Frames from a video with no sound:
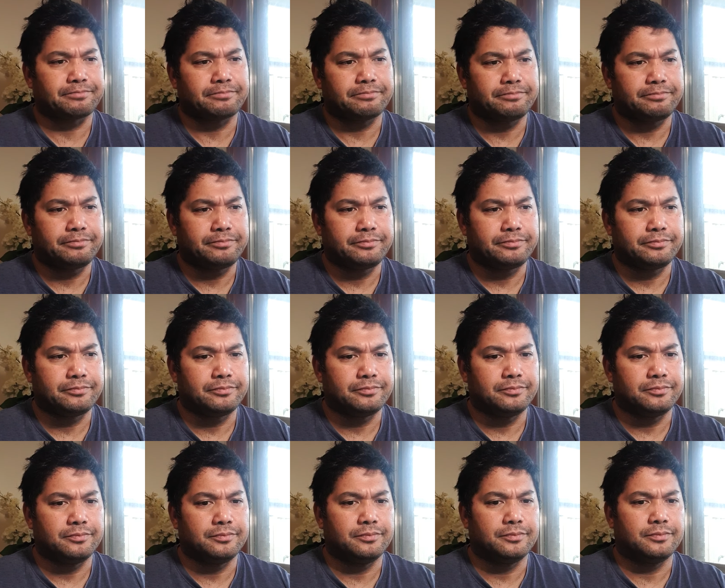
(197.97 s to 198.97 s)

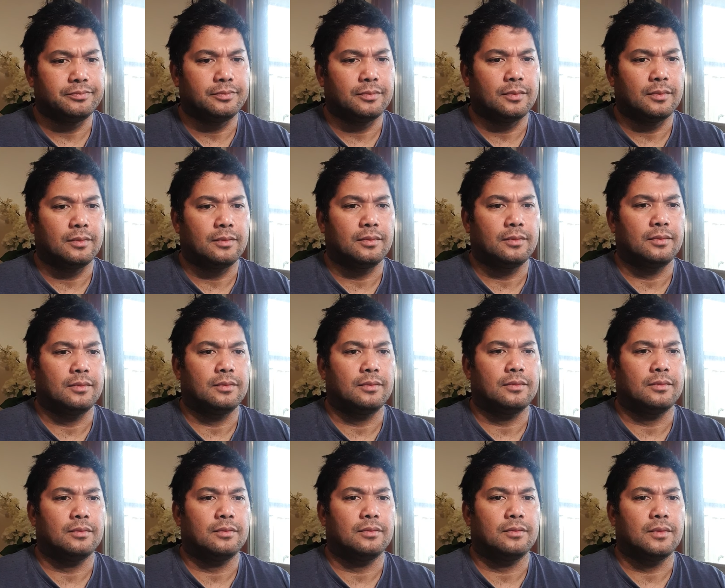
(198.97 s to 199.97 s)

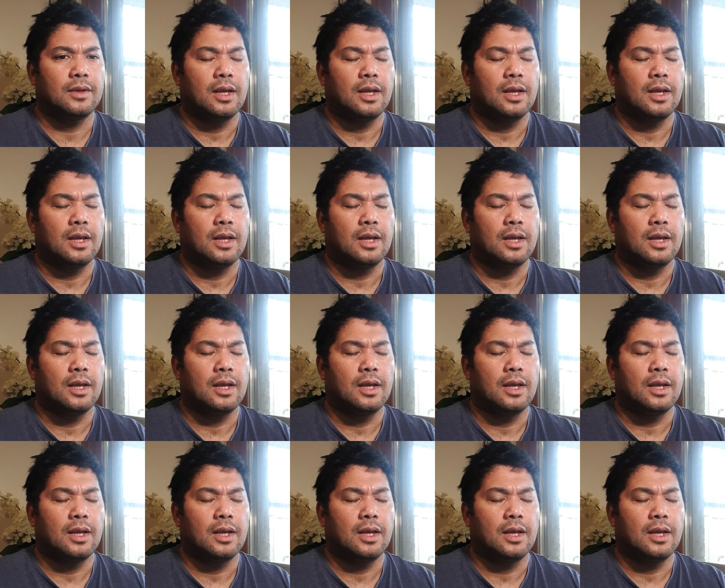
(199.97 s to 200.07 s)
(silence)